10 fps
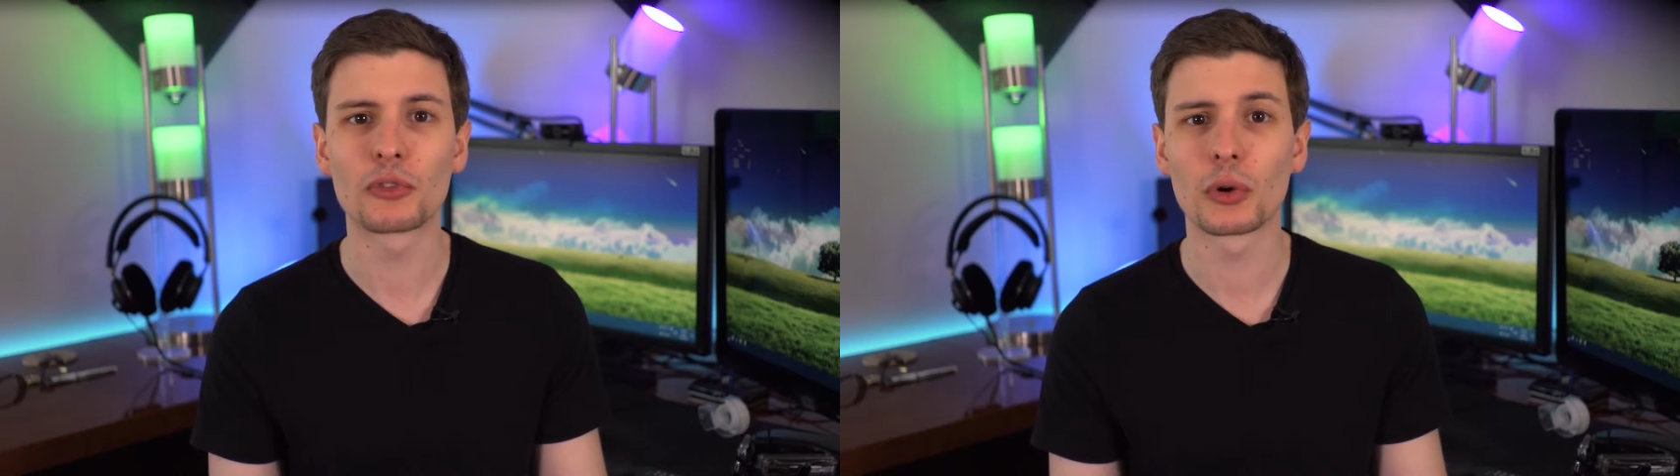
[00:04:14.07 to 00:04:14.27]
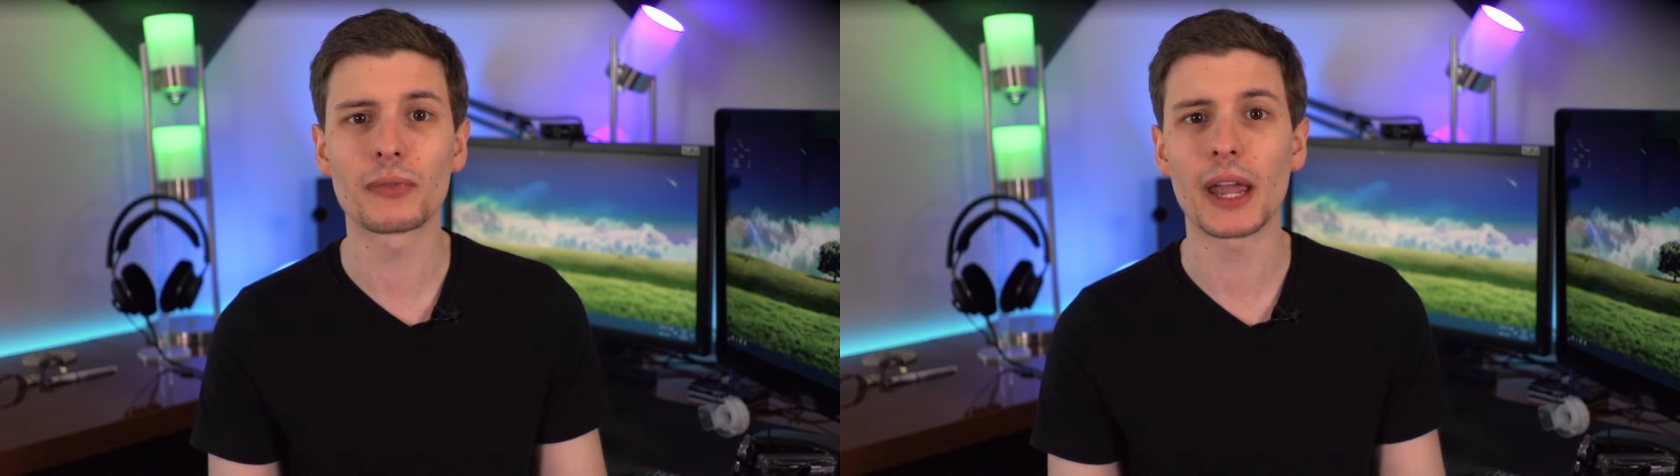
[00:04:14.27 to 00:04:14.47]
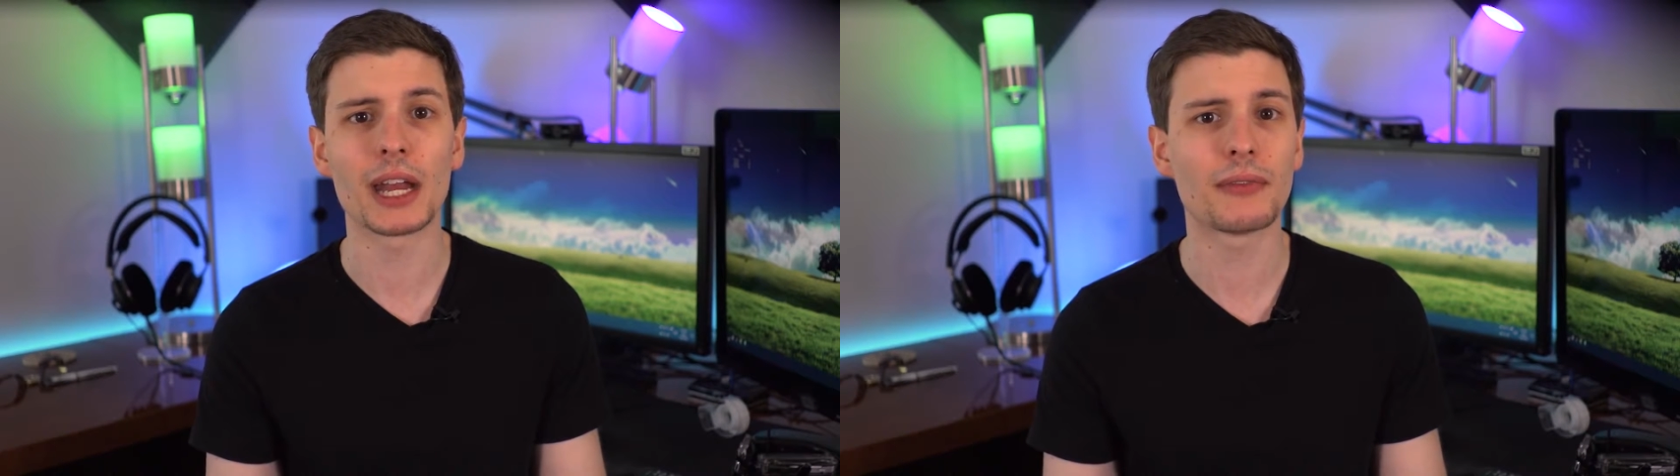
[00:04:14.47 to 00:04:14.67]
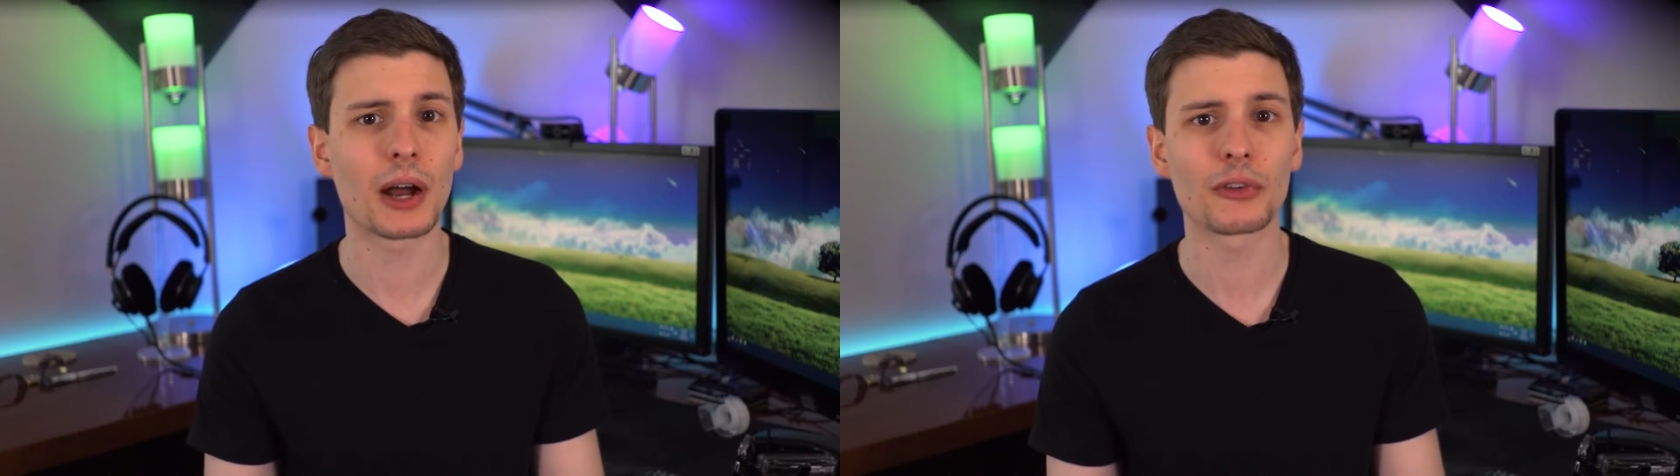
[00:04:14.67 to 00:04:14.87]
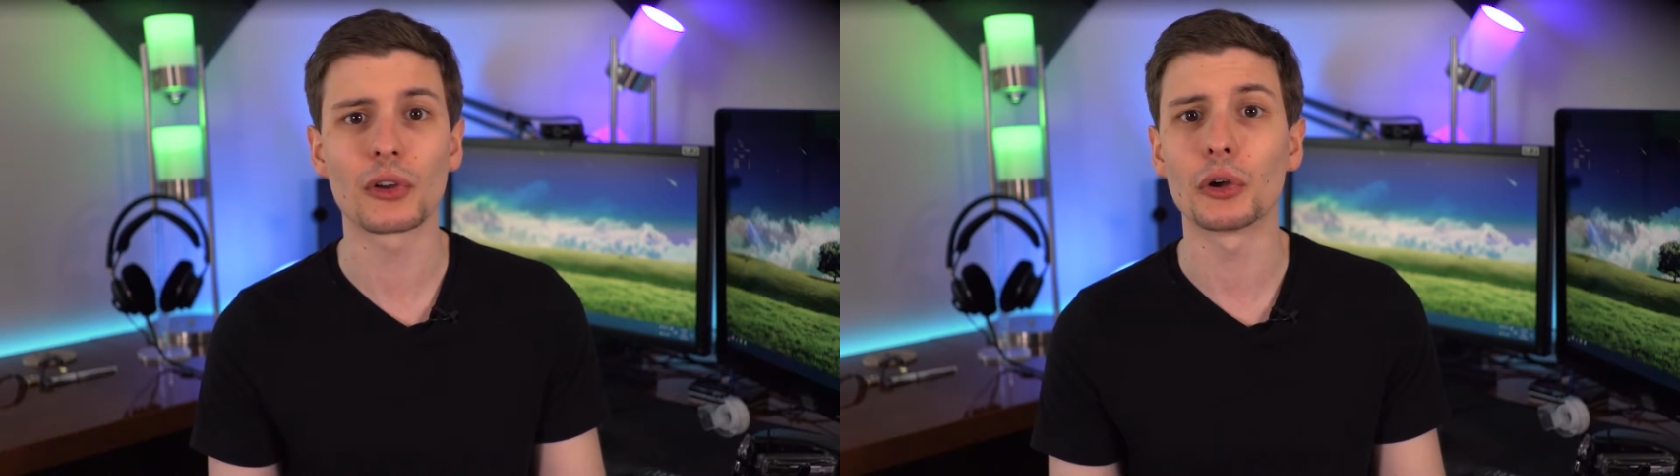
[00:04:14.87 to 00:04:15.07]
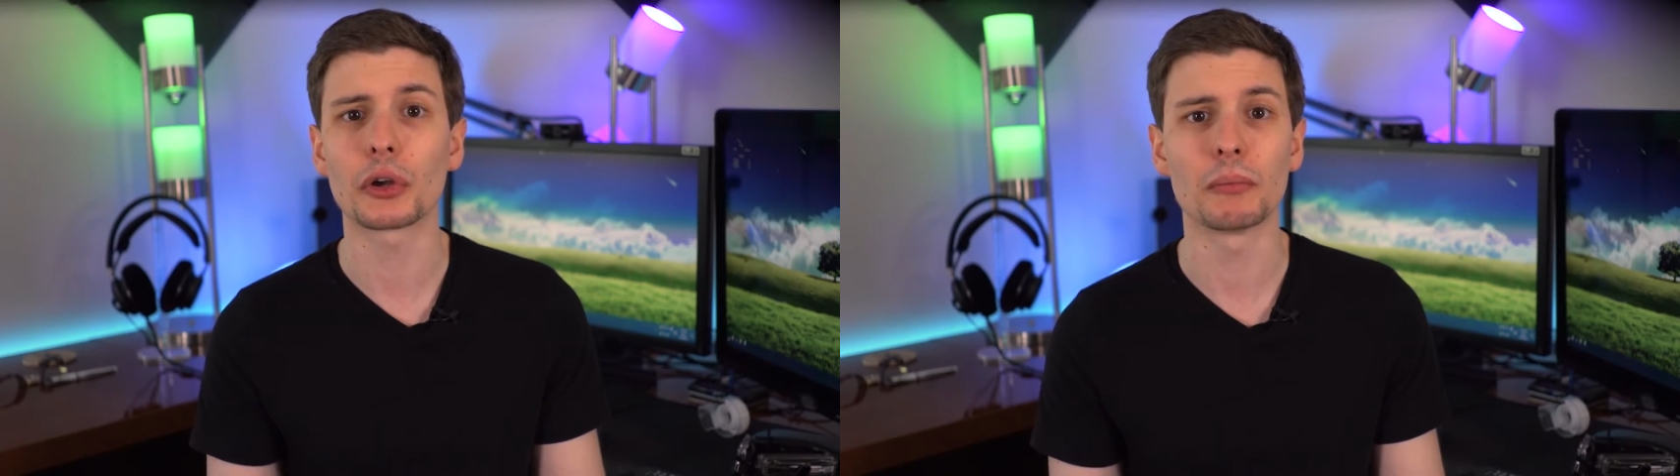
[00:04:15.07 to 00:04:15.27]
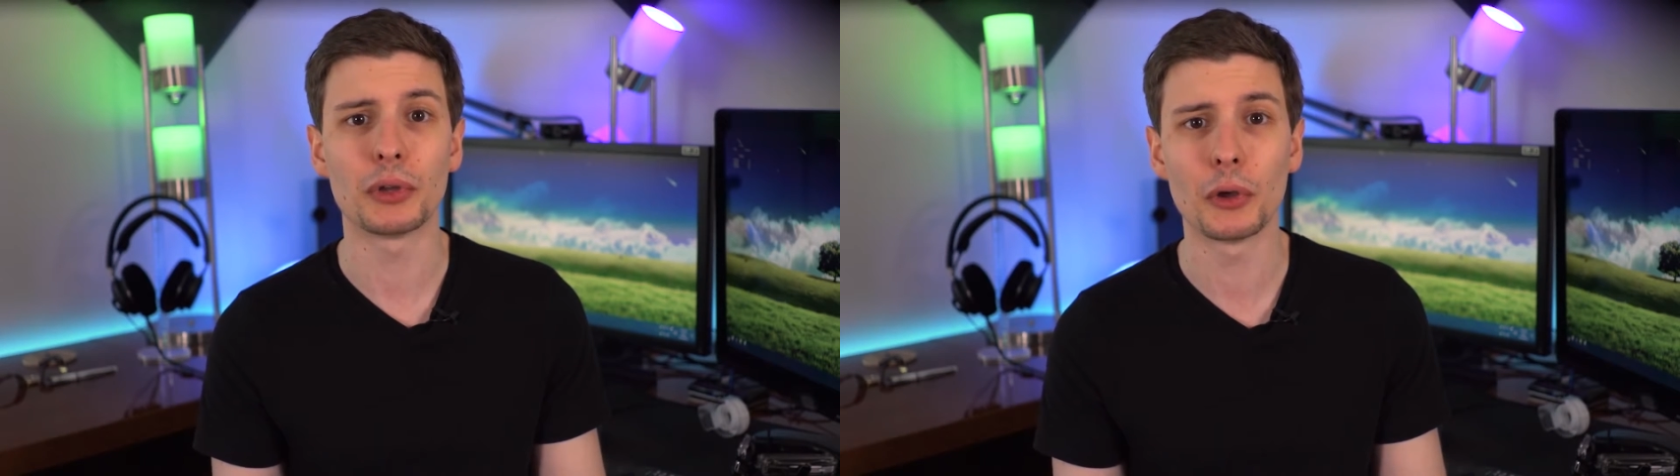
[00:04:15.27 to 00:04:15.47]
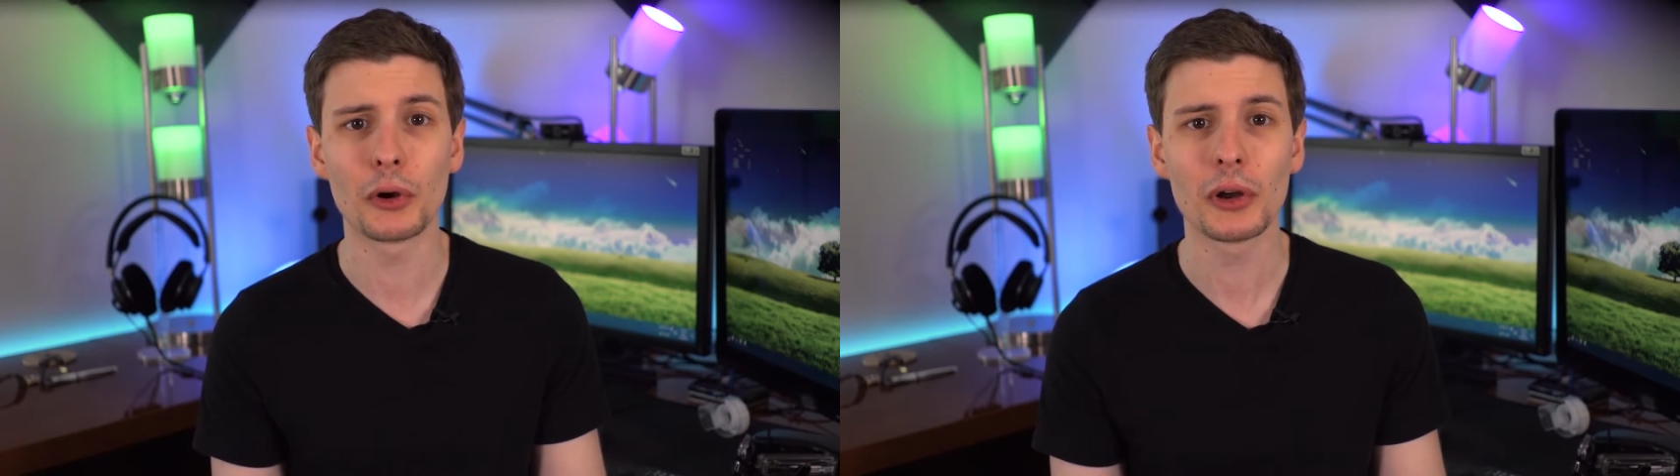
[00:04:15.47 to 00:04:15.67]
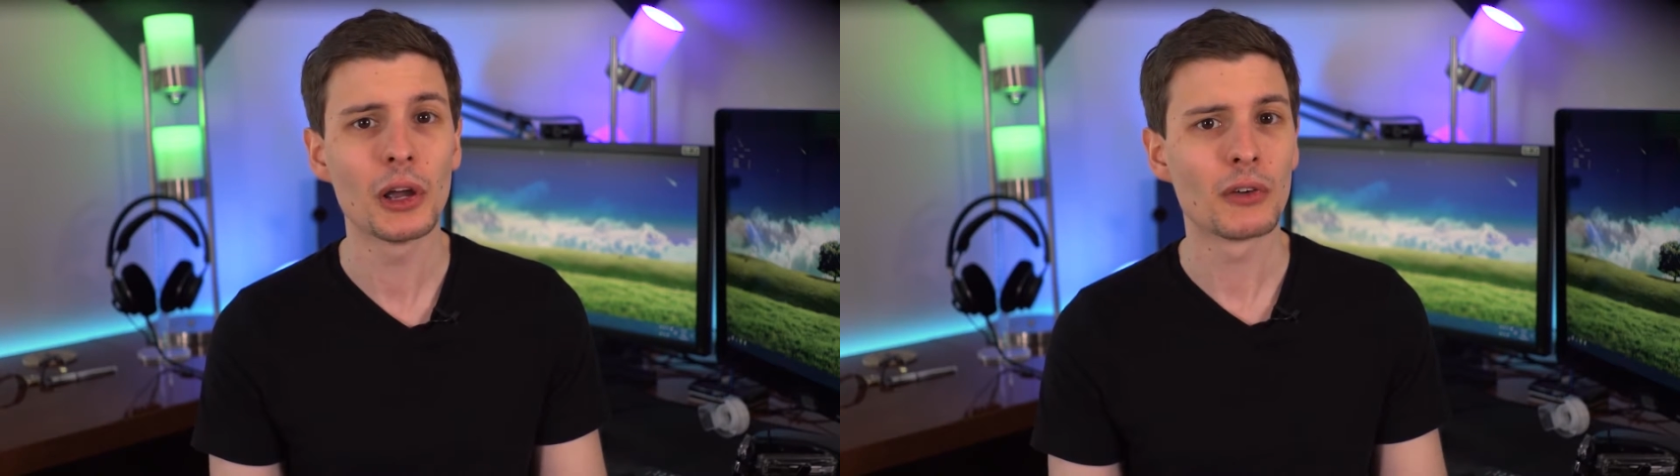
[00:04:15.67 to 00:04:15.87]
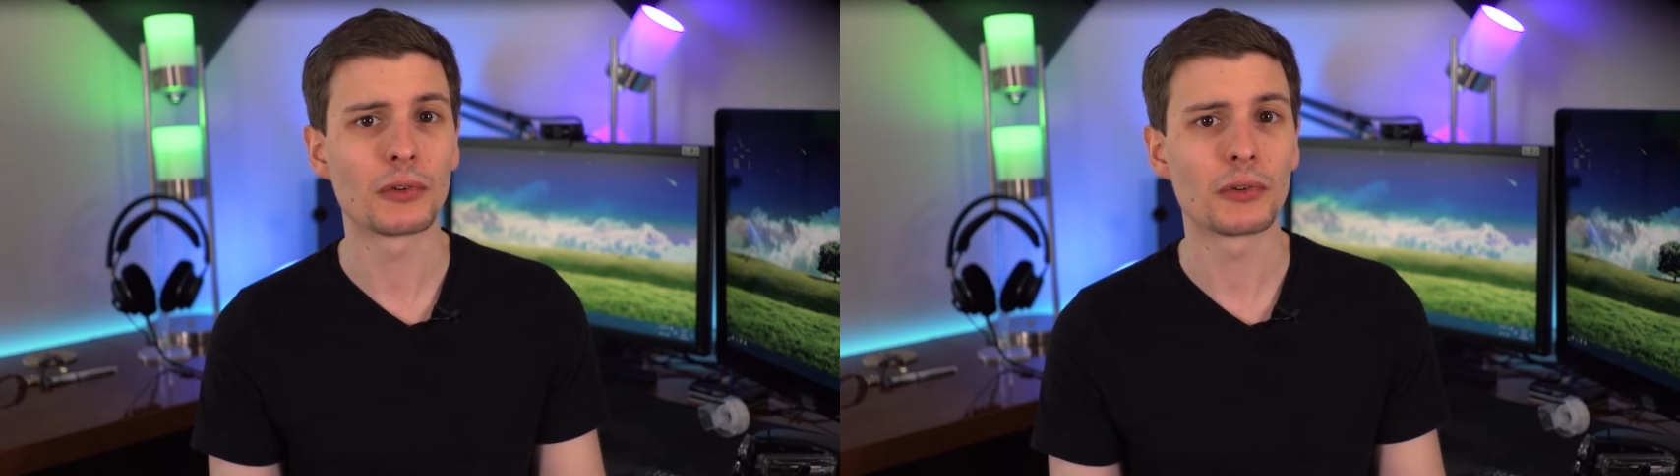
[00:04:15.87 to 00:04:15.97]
sort of antivirus on your computer